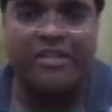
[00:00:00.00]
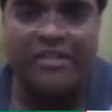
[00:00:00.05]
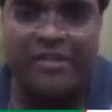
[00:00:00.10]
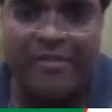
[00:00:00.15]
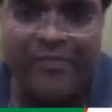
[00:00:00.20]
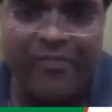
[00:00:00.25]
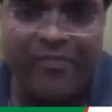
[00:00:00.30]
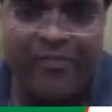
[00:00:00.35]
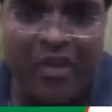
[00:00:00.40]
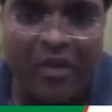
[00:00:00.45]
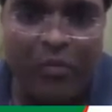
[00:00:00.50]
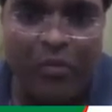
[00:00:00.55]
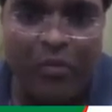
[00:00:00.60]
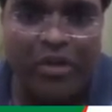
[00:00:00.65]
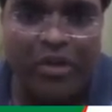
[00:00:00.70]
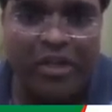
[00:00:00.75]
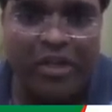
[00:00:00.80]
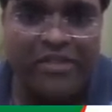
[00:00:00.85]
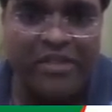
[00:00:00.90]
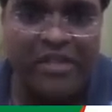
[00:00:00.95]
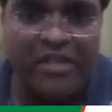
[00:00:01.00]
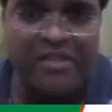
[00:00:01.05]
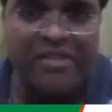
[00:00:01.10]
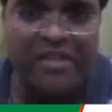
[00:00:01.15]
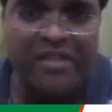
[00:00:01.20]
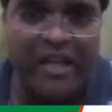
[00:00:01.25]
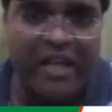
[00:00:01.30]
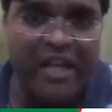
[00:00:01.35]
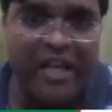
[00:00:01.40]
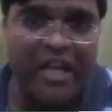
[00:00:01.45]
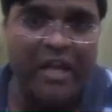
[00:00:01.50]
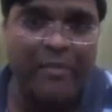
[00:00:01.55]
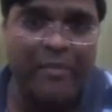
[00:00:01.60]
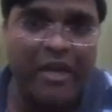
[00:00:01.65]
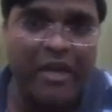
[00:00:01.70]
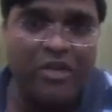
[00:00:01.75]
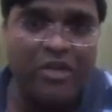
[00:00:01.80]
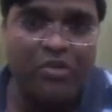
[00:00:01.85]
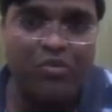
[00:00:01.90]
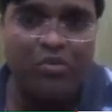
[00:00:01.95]
y minus a by
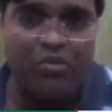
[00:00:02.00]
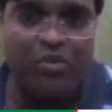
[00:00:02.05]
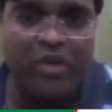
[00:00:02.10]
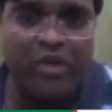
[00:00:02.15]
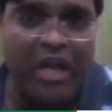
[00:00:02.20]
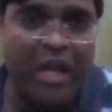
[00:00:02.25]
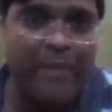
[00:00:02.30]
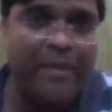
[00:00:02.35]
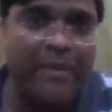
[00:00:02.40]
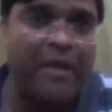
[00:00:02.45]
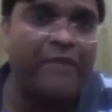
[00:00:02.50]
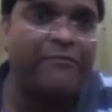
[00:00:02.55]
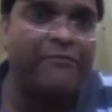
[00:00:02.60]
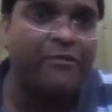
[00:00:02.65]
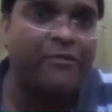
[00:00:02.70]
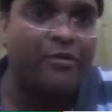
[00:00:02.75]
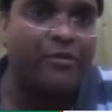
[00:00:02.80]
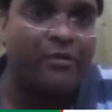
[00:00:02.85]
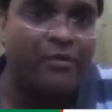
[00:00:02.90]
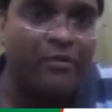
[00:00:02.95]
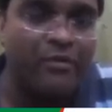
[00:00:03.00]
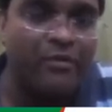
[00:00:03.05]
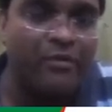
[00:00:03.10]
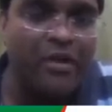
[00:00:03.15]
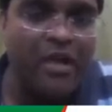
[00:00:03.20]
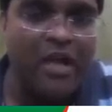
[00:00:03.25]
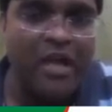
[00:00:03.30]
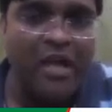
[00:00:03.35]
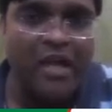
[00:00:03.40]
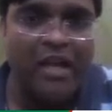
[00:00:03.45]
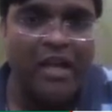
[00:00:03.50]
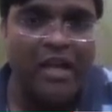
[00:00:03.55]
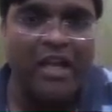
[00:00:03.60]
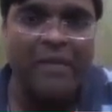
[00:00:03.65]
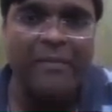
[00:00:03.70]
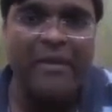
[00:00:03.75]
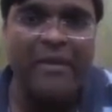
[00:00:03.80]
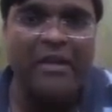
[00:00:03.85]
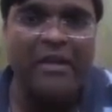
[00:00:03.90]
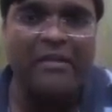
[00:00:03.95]
4. So what is the vertex?
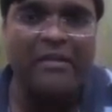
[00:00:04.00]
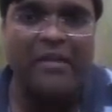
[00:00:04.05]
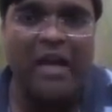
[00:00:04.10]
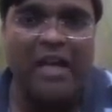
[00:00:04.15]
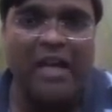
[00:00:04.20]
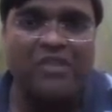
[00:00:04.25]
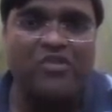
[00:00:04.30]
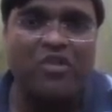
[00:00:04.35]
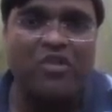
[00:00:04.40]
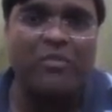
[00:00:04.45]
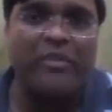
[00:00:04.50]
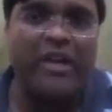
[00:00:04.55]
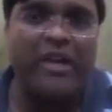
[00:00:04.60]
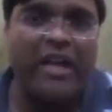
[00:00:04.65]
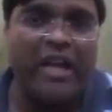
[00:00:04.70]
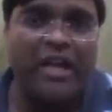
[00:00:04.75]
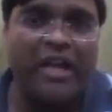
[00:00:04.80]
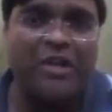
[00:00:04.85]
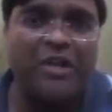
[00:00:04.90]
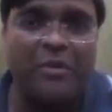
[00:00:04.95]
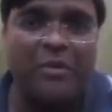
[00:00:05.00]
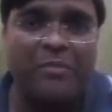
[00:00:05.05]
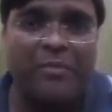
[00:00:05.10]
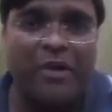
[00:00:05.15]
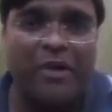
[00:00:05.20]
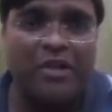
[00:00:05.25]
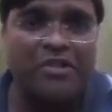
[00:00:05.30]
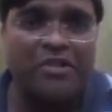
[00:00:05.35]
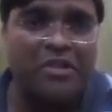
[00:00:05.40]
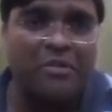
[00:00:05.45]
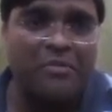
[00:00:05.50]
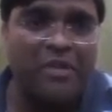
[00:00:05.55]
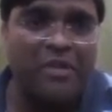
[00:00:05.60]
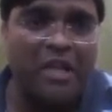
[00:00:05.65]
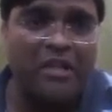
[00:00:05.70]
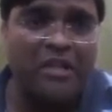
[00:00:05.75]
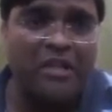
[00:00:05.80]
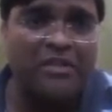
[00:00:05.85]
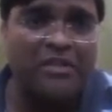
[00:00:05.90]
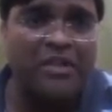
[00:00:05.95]
Vertex is a by 2 a by
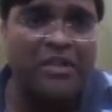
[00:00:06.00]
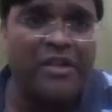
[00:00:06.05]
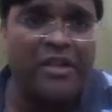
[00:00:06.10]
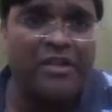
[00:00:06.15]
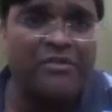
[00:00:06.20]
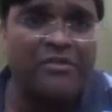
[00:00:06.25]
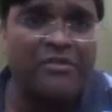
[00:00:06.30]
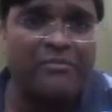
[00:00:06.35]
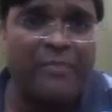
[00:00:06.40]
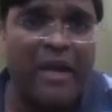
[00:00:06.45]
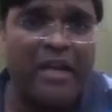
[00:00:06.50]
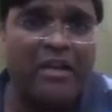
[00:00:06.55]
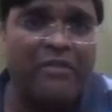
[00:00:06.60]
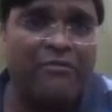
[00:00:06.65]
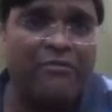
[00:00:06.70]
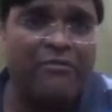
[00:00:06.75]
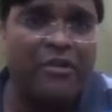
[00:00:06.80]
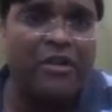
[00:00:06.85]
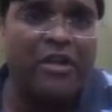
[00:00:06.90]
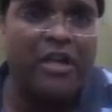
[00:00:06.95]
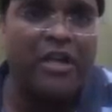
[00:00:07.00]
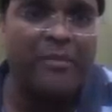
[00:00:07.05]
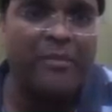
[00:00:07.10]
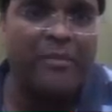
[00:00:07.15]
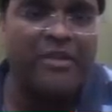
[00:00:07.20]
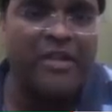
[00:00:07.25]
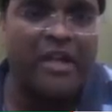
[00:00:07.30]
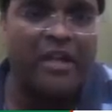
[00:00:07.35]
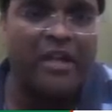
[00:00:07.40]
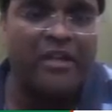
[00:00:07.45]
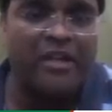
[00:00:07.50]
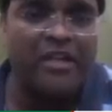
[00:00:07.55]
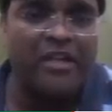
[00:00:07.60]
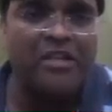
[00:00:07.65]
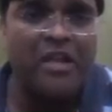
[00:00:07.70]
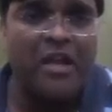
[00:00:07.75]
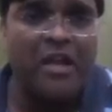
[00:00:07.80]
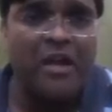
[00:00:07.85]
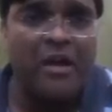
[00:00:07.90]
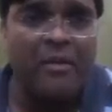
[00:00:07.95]
4. Let me
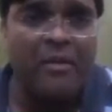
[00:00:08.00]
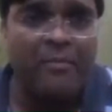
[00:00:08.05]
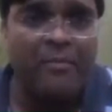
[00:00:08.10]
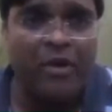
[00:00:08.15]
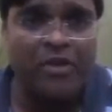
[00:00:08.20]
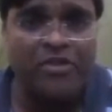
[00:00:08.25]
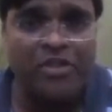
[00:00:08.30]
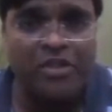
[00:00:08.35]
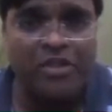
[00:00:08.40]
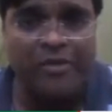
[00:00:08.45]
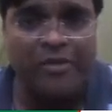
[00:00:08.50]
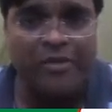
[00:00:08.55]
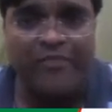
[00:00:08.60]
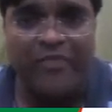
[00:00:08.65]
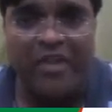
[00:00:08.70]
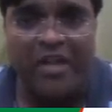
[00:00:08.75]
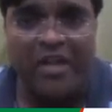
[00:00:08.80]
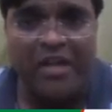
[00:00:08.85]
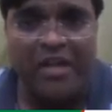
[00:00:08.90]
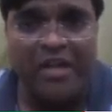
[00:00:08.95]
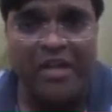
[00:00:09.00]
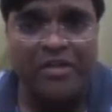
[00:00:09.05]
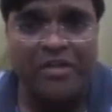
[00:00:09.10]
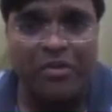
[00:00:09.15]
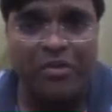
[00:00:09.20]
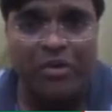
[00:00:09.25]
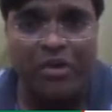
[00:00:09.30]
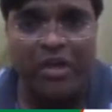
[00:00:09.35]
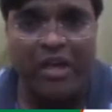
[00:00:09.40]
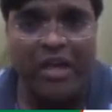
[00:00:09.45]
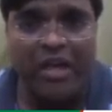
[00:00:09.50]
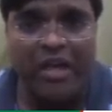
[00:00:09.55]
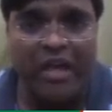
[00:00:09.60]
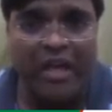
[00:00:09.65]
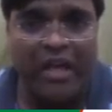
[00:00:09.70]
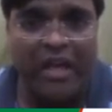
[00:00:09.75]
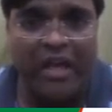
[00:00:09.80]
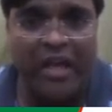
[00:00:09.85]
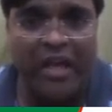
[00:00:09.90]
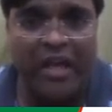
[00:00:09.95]
assume a to be positive. Nothing is written, so by
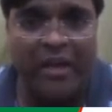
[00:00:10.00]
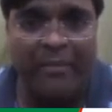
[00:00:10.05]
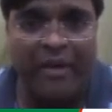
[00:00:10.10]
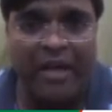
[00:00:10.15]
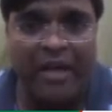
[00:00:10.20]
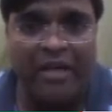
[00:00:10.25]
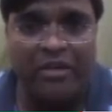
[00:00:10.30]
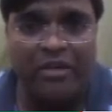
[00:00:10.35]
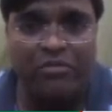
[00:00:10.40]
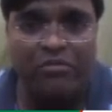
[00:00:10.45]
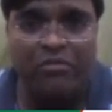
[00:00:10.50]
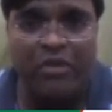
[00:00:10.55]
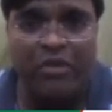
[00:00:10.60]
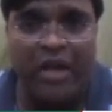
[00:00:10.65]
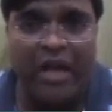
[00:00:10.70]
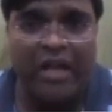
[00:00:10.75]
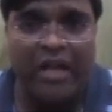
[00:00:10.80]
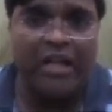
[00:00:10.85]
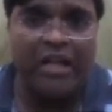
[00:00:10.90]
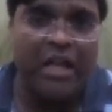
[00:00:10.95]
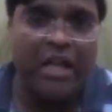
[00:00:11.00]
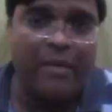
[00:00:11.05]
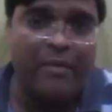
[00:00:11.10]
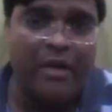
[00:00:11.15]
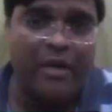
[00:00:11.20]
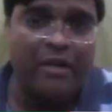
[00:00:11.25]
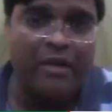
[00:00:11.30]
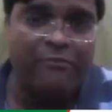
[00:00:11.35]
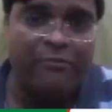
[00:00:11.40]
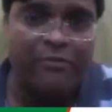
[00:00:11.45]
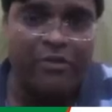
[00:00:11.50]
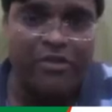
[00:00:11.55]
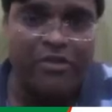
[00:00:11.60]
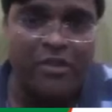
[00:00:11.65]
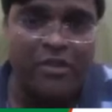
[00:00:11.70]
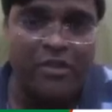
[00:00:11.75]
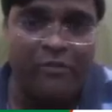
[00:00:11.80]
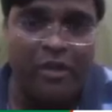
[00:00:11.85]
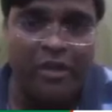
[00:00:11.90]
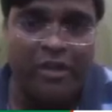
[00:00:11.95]
default let me take it as
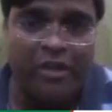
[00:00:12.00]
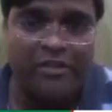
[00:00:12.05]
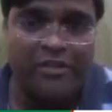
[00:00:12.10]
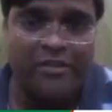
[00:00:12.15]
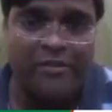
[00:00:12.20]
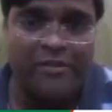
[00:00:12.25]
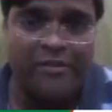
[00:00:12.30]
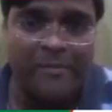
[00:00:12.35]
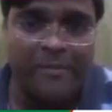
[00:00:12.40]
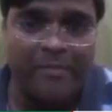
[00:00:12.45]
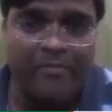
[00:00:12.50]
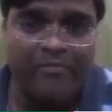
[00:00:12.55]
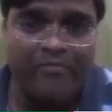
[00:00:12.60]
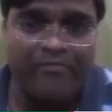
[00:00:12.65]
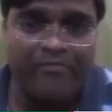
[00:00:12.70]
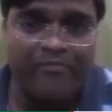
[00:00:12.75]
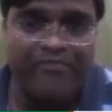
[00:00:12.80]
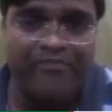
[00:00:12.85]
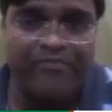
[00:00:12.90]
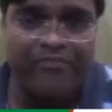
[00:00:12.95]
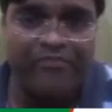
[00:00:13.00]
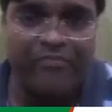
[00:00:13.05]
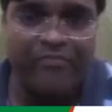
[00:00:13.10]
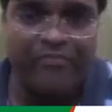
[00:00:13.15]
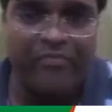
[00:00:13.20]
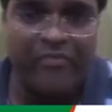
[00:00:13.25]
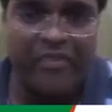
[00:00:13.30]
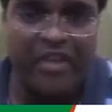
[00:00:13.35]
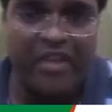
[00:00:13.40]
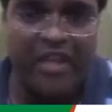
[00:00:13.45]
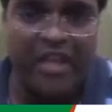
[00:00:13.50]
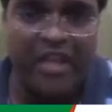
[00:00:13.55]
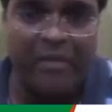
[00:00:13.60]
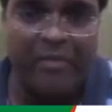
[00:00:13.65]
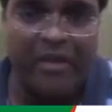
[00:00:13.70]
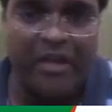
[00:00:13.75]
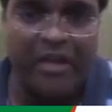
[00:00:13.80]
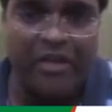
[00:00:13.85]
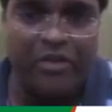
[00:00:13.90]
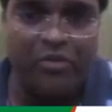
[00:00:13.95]
positive. So a by 2
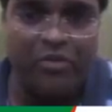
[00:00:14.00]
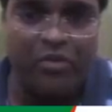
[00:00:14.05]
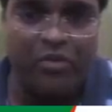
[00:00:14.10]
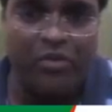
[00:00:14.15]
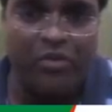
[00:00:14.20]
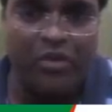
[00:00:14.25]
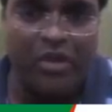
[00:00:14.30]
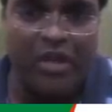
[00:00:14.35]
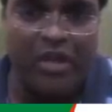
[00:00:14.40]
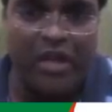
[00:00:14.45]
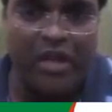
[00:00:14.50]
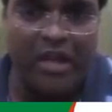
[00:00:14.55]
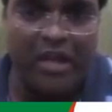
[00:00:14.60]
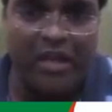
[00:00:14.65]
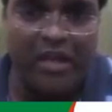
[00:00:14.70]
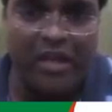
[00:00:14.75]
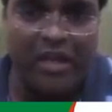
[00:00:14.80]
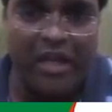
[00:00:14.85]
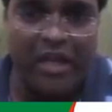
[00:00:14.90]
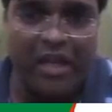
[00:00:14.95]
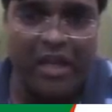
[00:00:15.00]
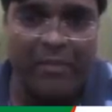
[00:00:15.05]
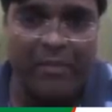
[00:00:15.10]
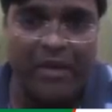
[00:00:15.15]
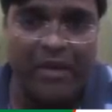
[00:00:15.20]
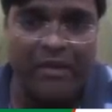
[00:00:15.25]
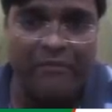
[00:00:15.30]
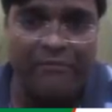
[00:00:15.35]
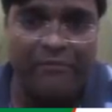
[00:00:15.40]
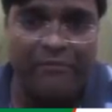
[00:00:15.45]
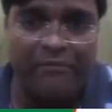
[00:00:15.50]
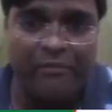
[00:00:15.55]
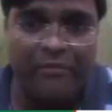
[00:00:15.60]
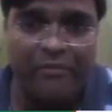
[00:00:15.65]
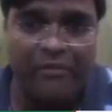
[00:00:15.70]
and a by 4 is the vertex.